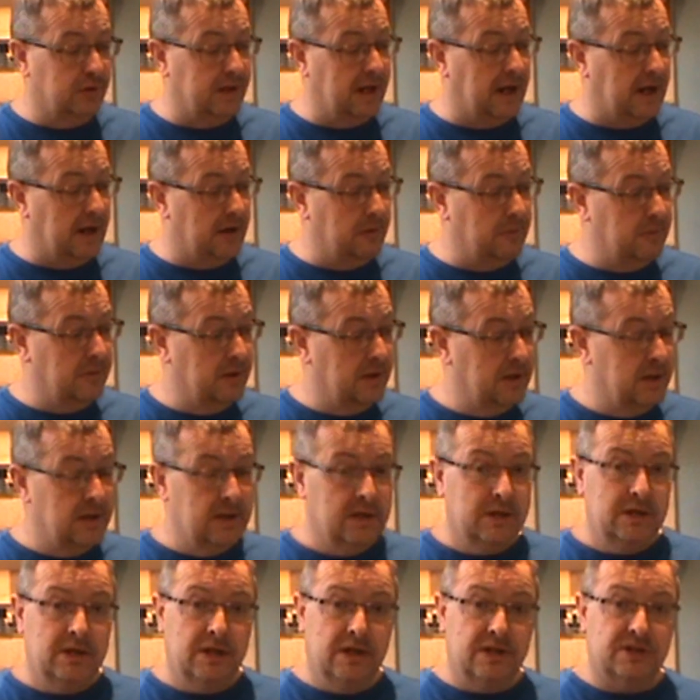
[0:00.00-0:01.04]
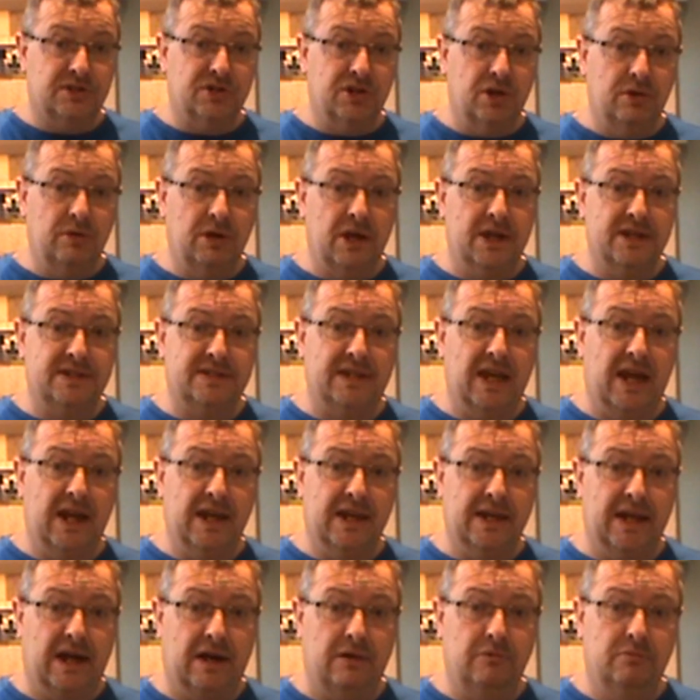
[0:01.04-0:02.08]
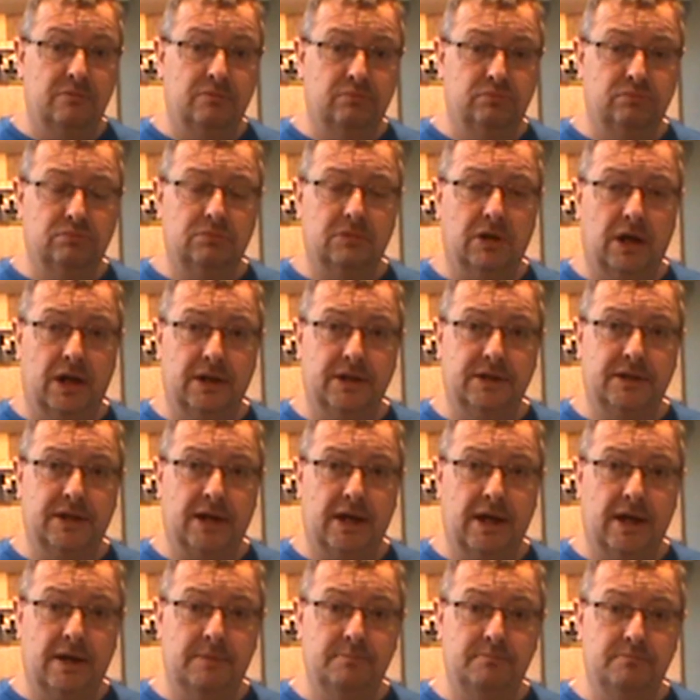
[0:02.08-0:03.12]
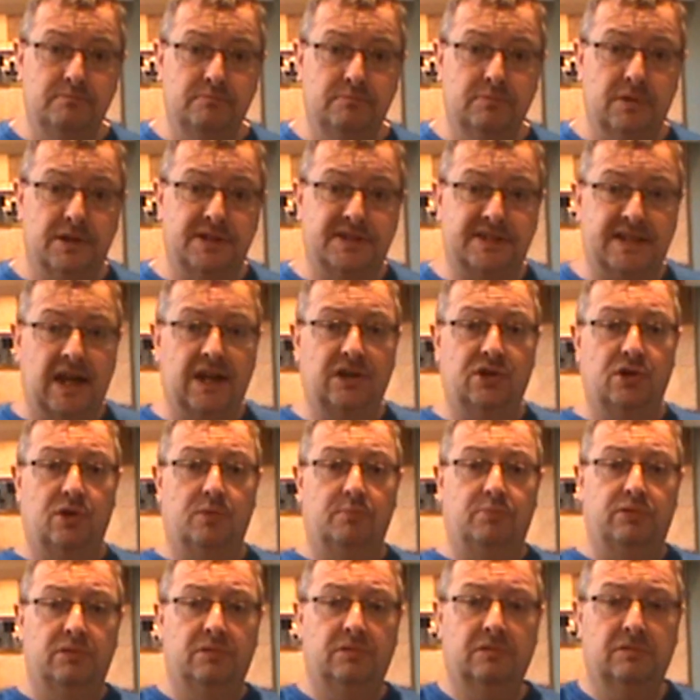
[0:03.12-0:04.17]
Now it's New Year's Day now, and I stayed up